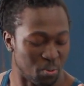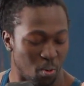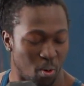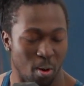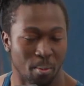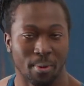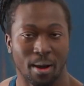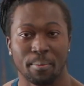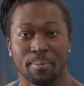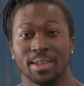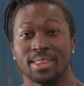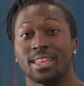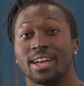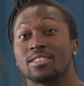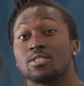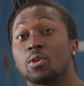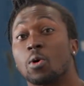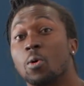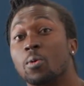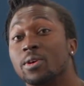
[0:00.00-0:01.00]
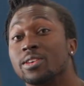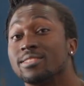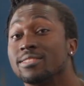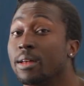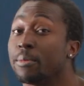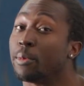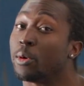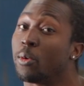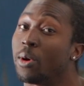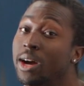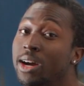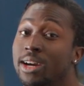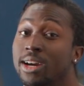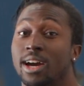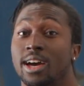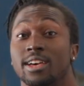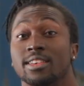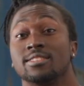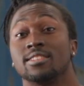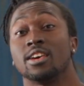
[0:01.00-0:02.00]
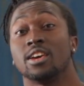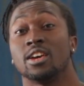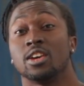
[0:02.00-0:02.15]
warm-up, and that's always number one guys.